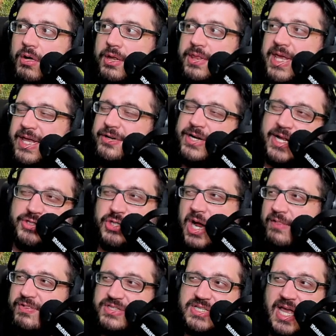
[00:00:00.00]
internet
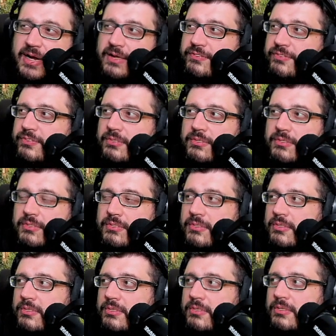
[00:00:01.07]
traffic's kind of,
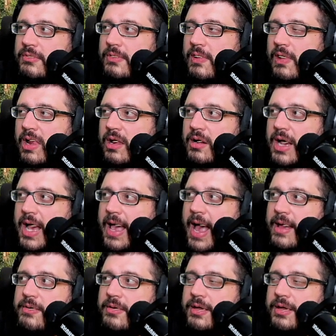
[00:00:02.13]
I